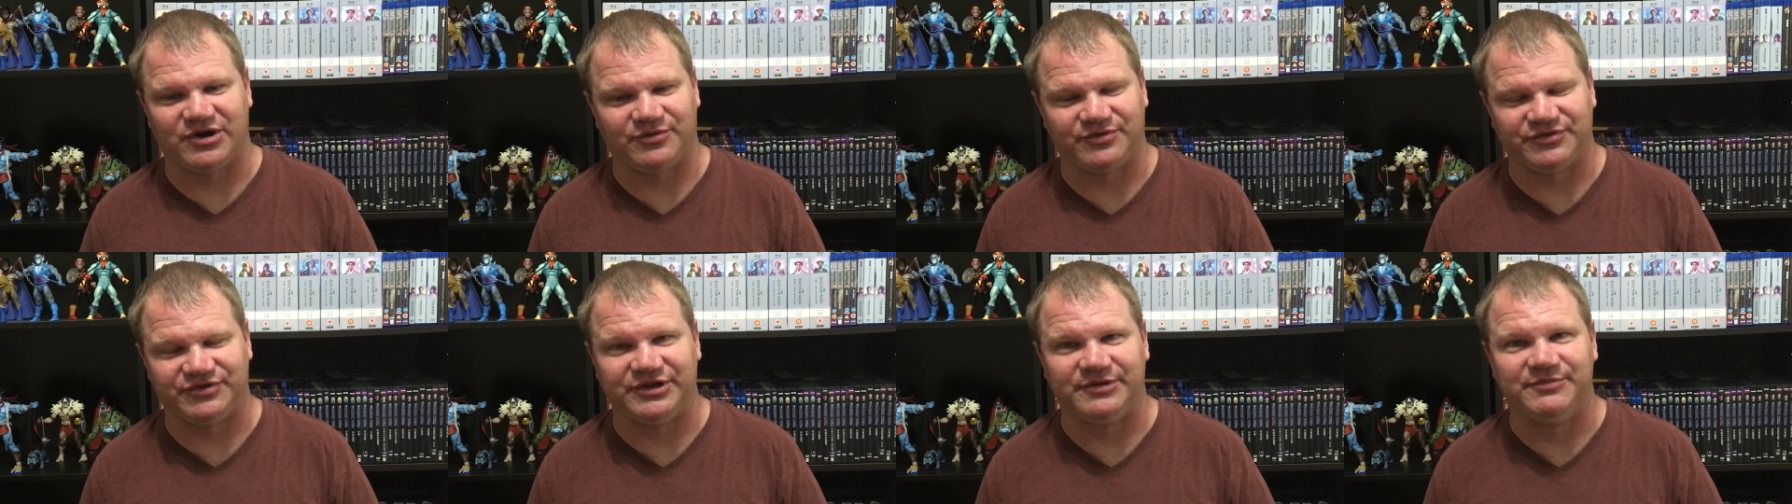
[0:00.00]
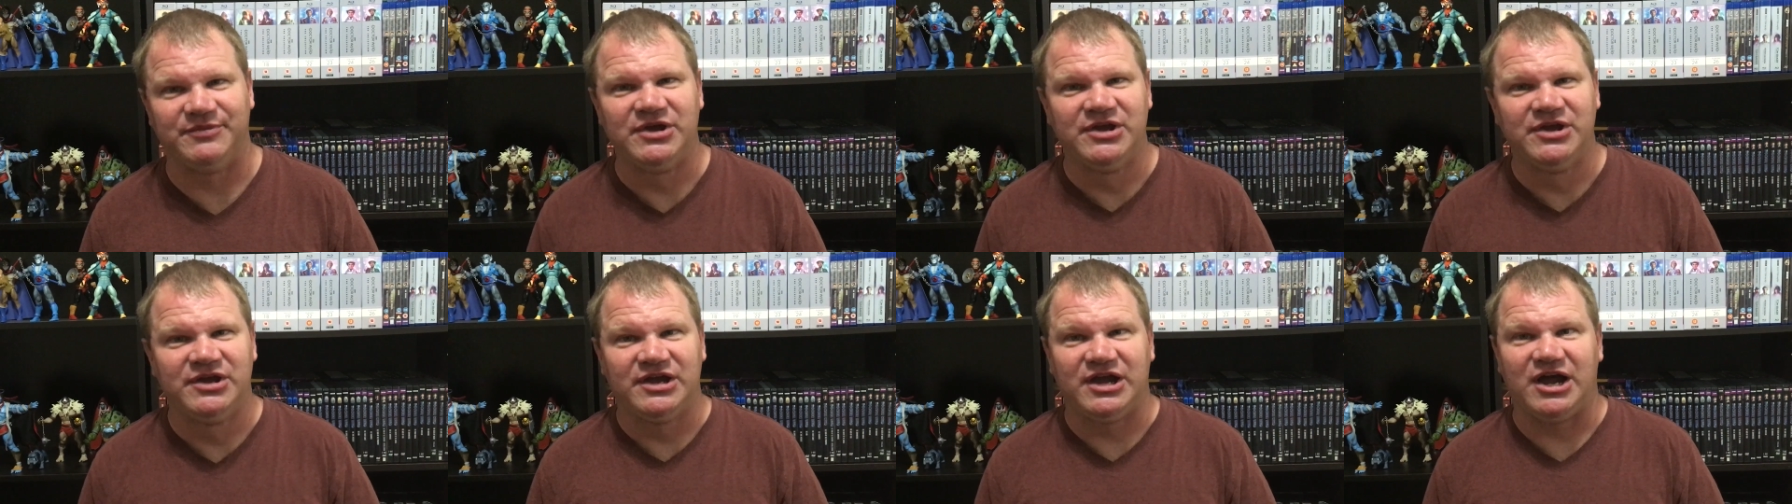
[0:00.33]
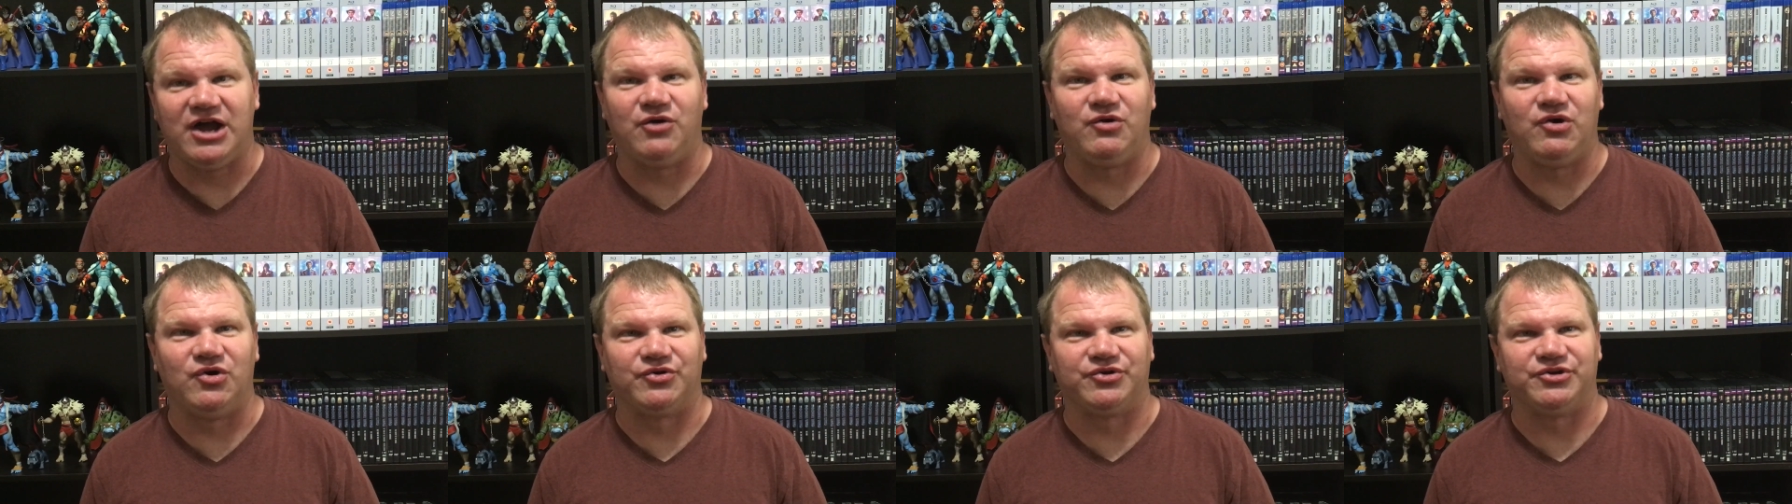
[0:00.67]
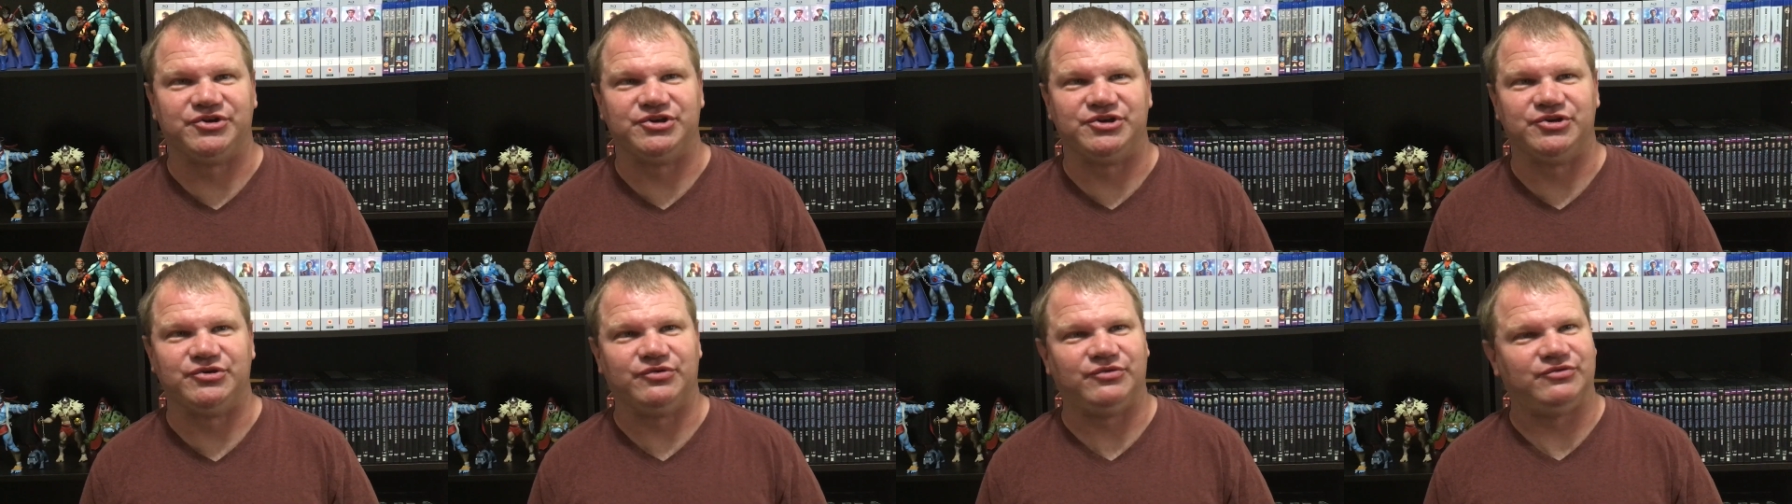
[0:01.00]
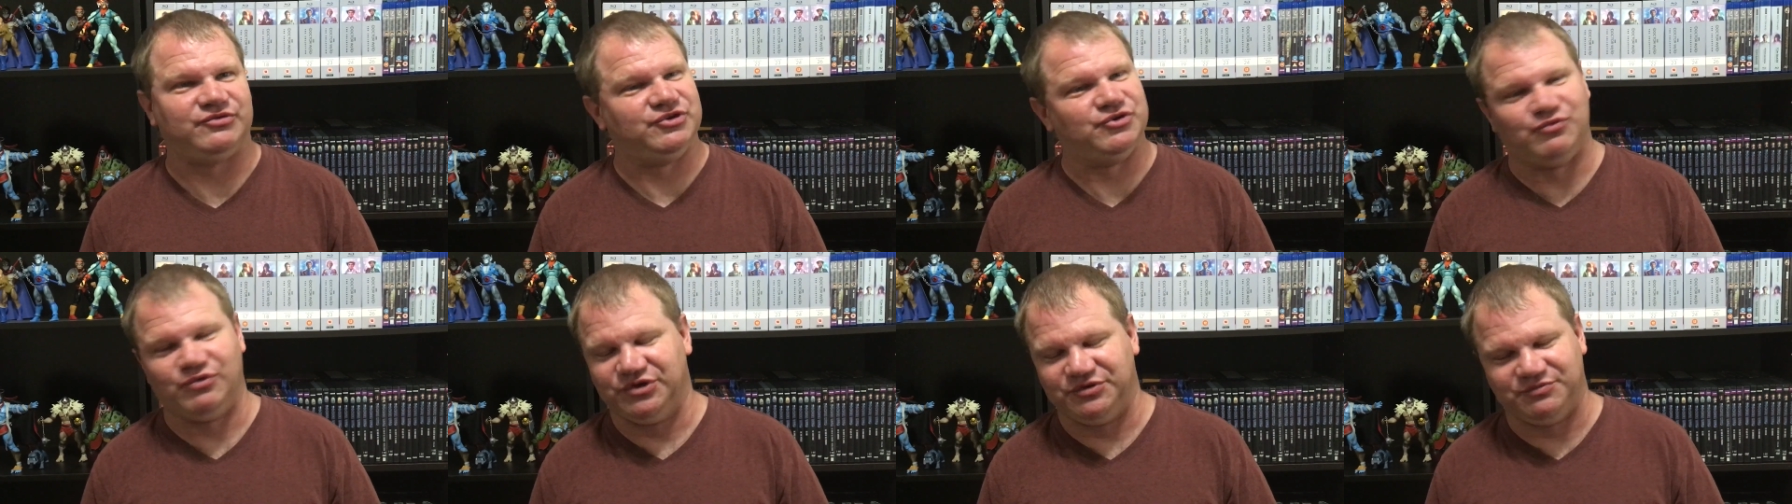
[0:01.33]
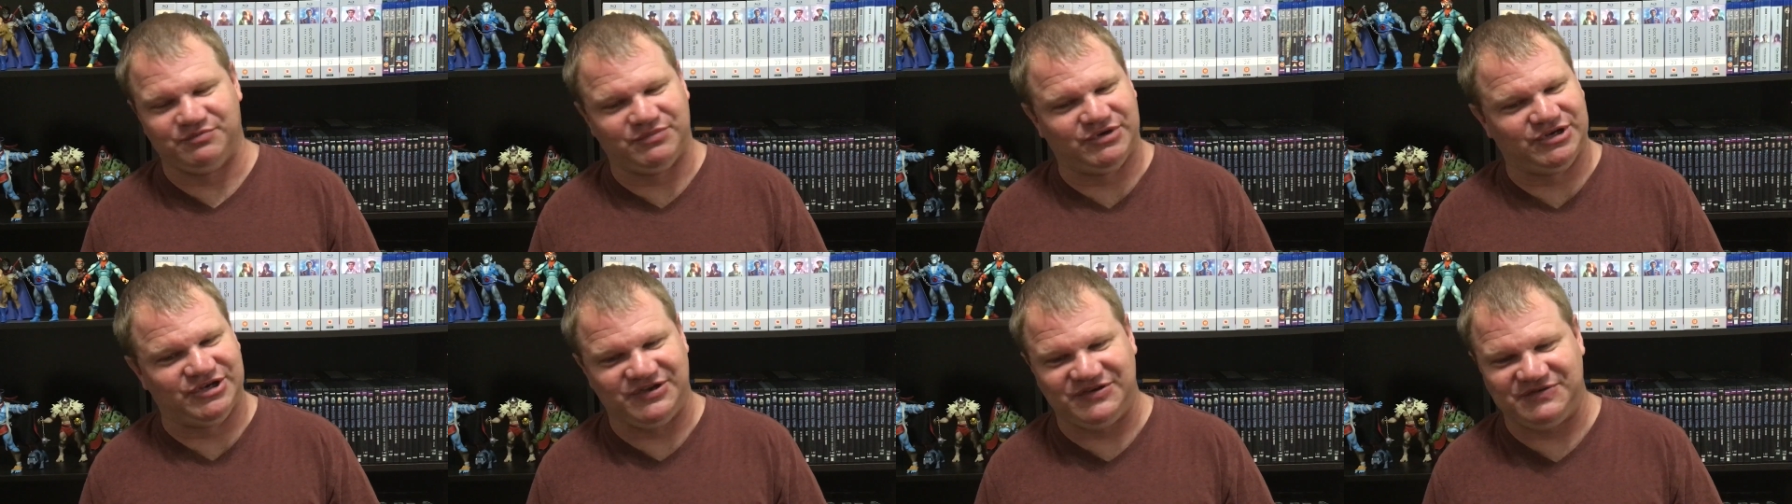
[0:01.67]
with them. How old are you? You wouldn't
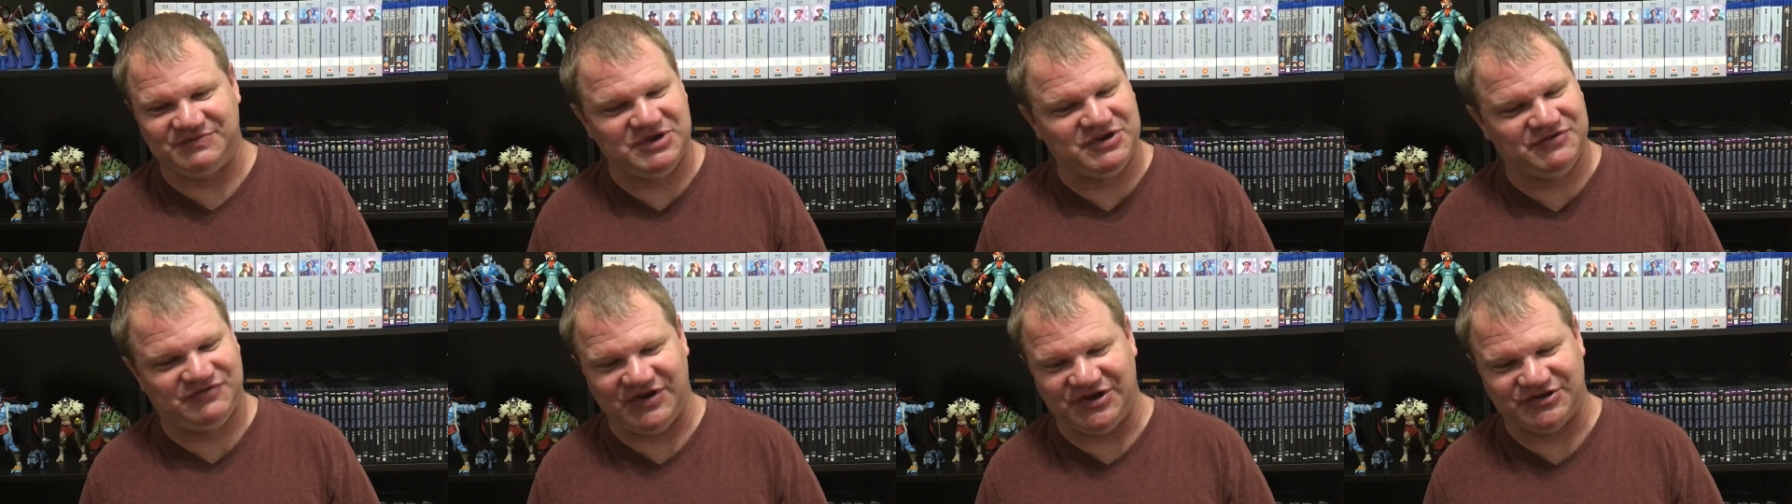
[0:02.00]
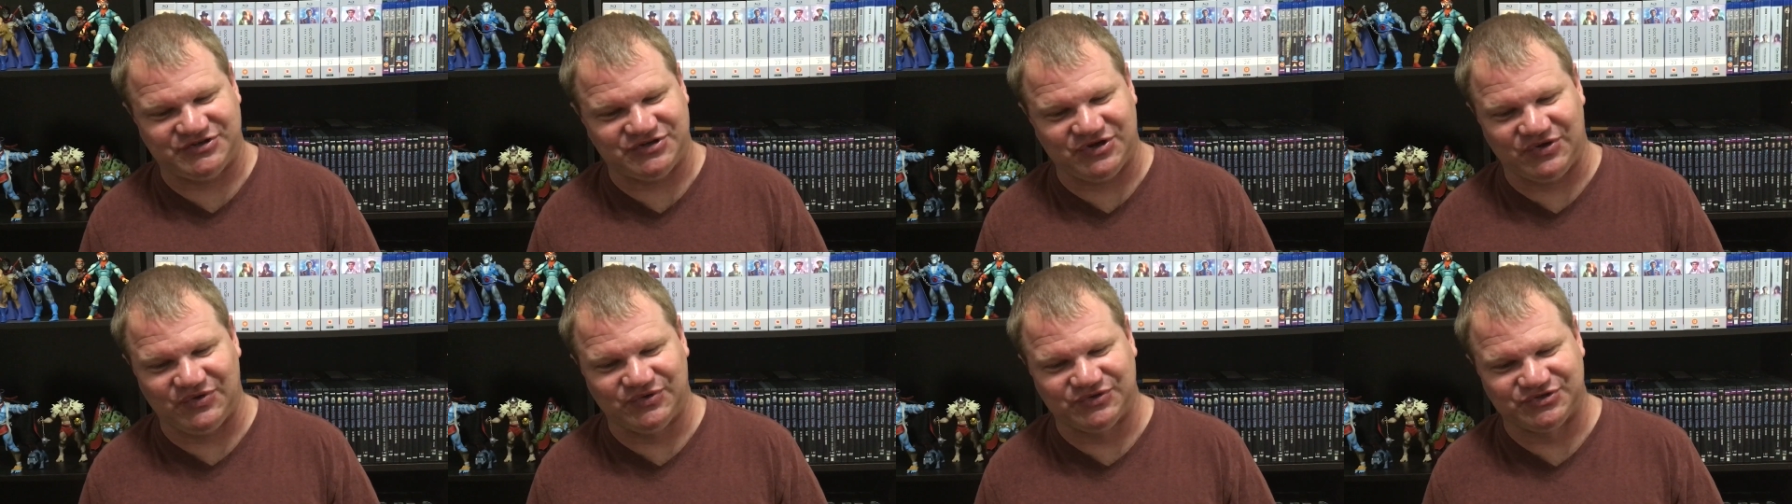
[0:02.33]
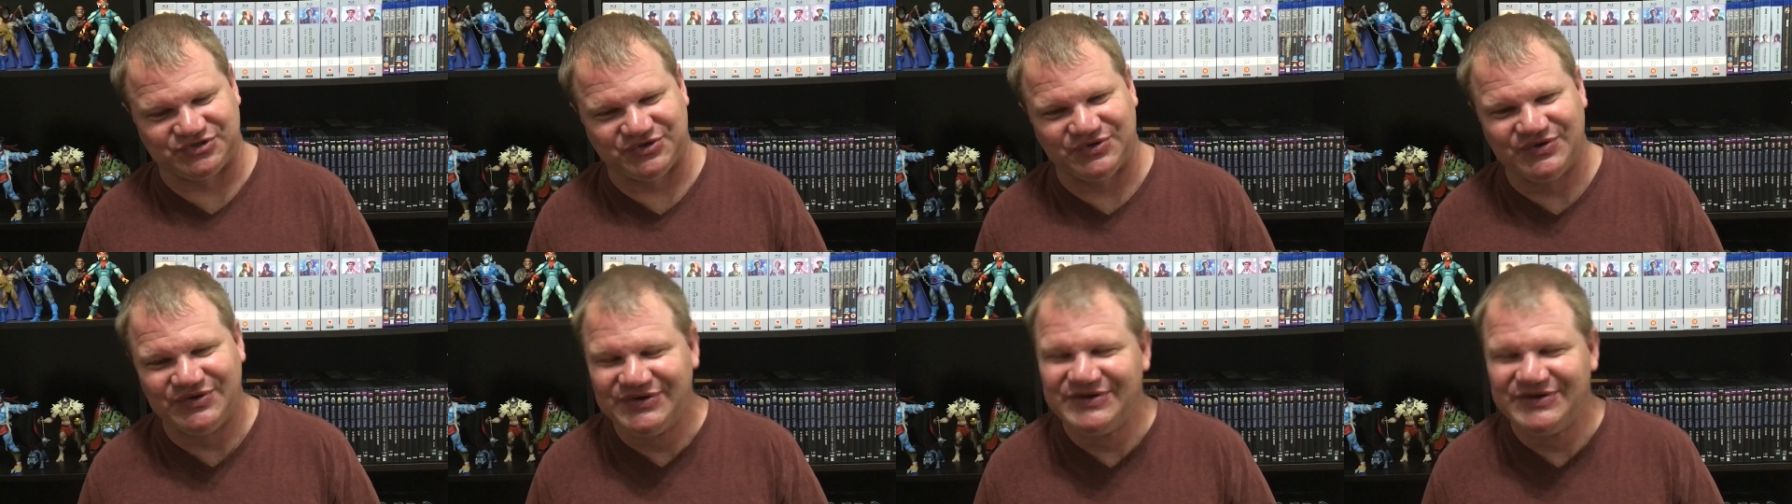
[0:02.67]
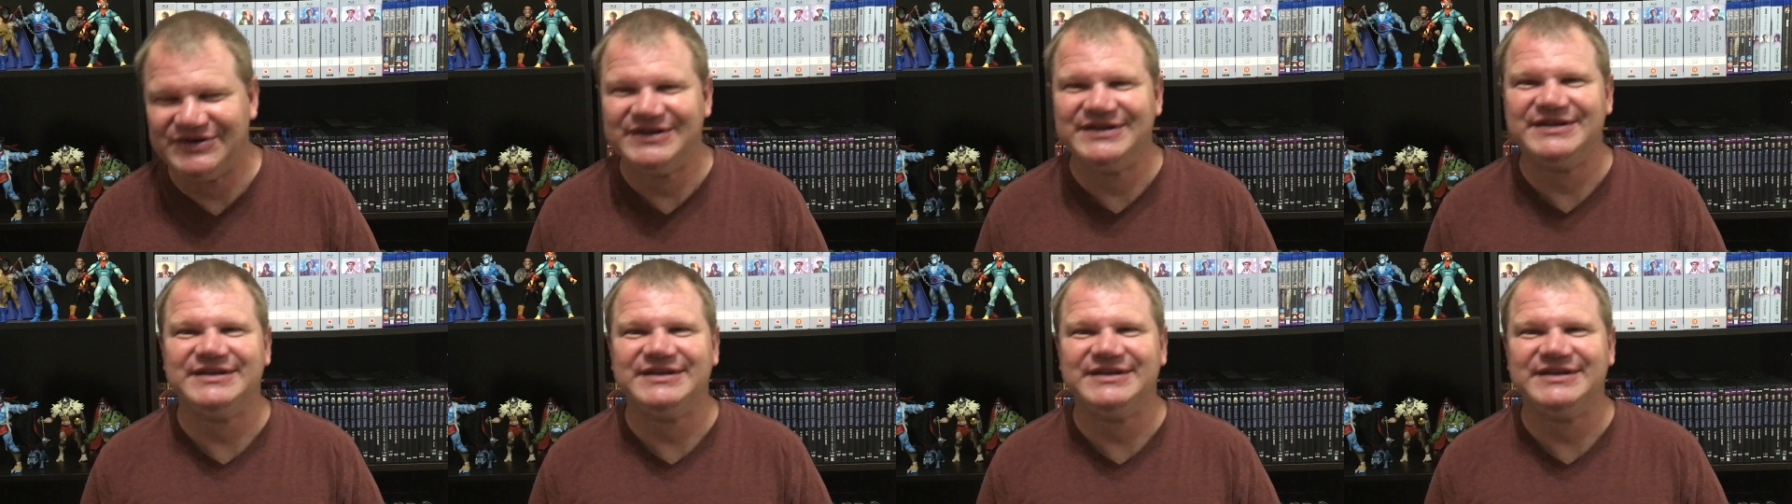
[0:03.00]
believe me if I told you.